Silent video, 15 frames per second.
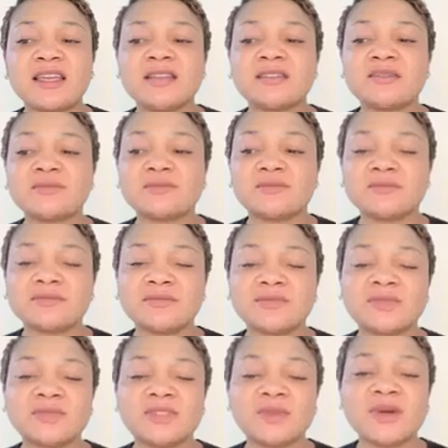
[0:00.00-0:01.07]
And
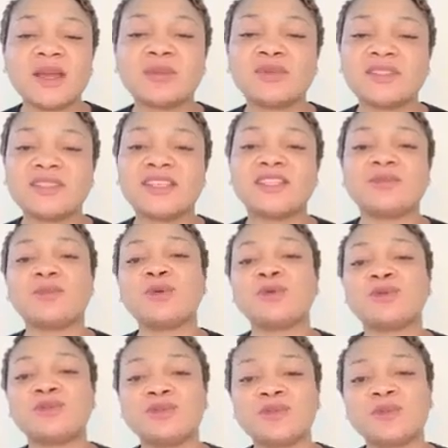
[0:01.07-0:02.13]
the Bible says
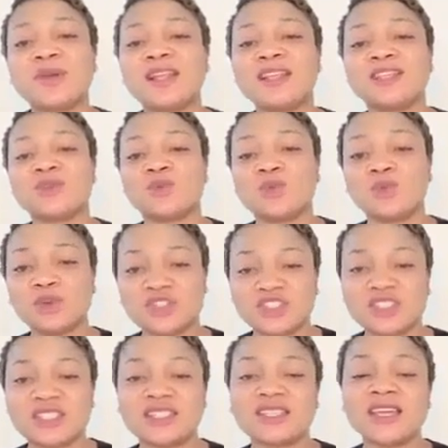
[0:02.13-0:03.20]
Pontius Pilate
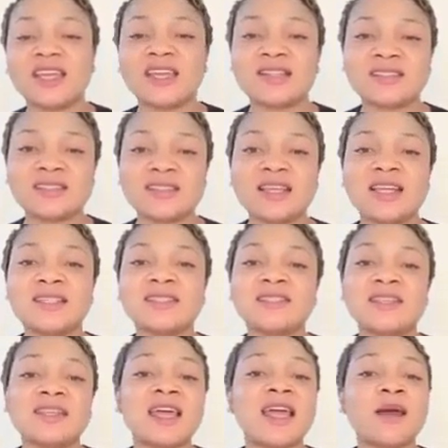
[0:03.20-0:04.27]
washed his hands and
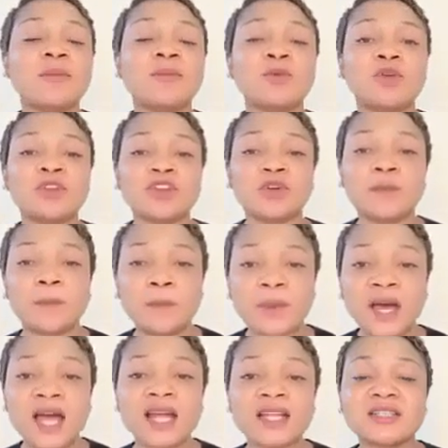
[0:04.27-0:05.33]
said, I am not a
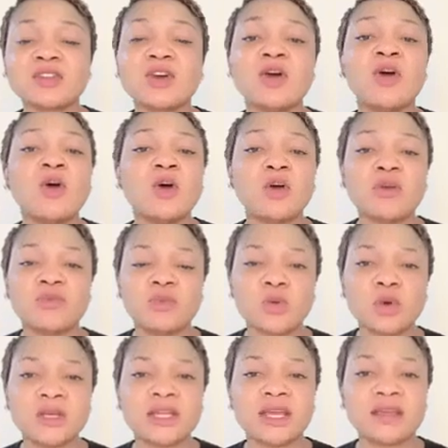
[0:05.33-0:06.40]
part of
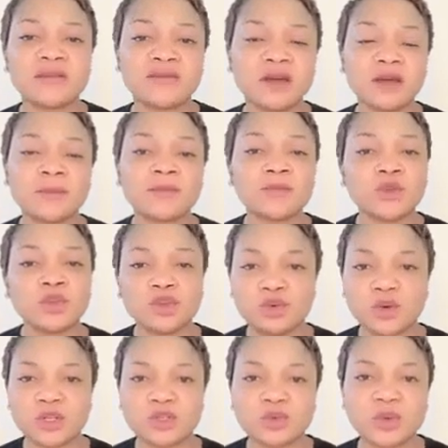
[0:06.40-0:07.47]
whatever
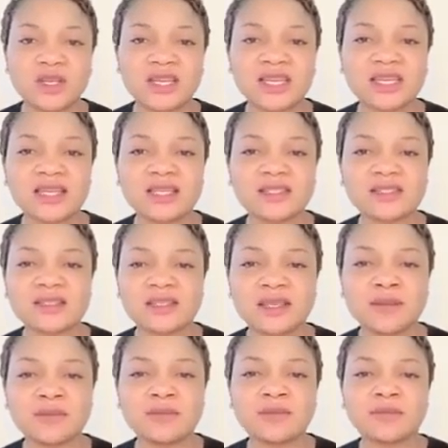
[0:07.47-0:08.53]
you are doing against
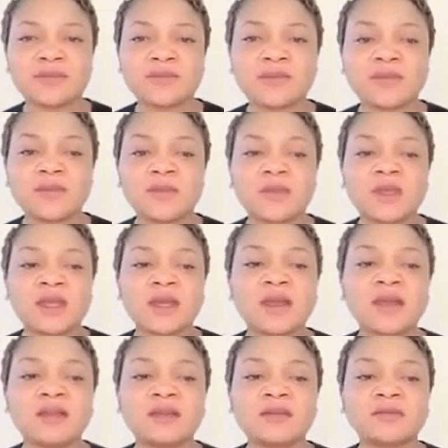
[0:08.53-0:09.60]
him.
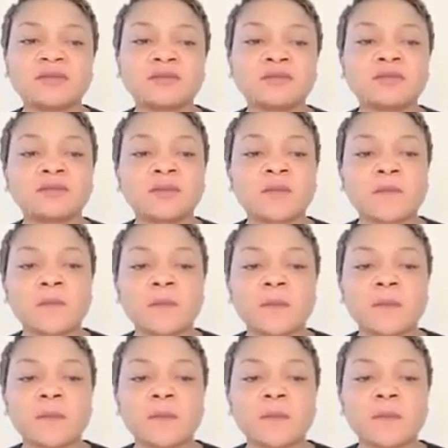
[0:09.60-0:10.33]
And